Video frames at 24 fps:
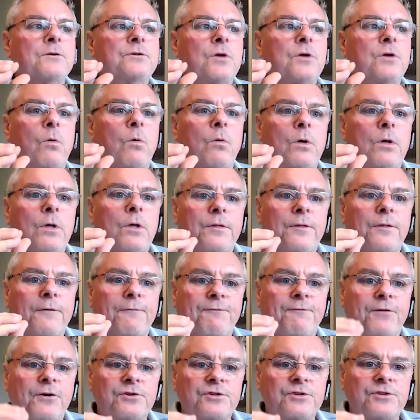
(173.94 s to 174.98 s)
So the
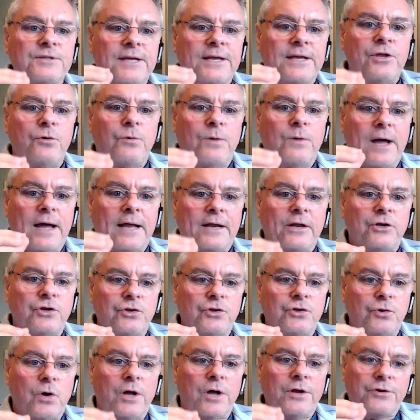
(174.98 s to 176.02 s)
first thing you got
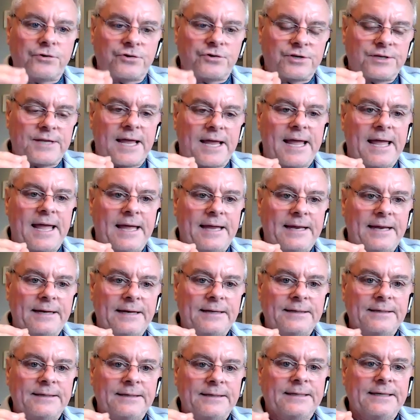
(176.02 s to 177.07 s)
to understand
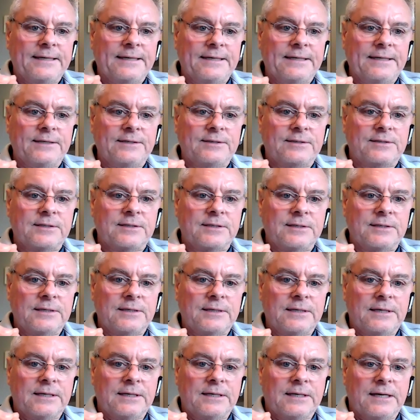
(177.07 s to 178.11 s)
is
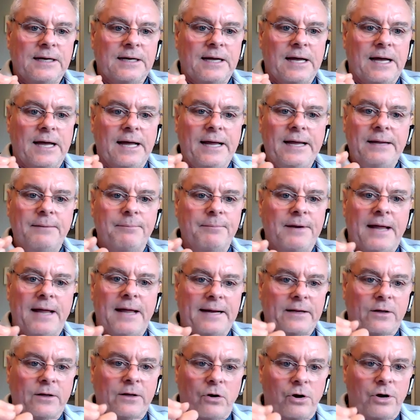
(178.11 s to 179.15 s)
I am
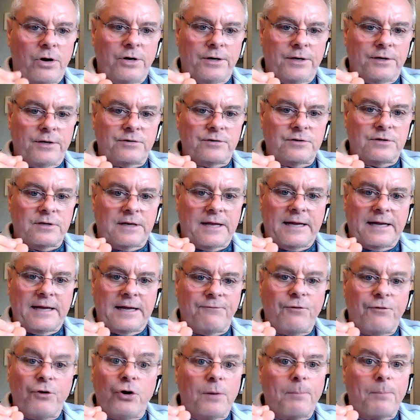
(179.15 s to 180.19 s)
not an artist. Like
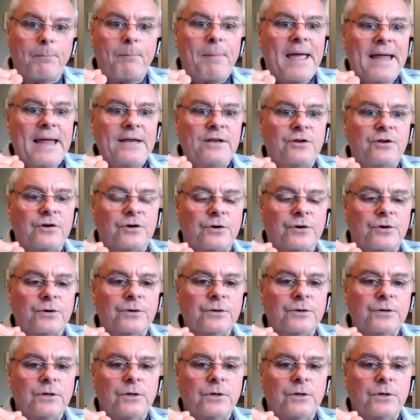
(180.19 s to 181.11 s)
if you're a painter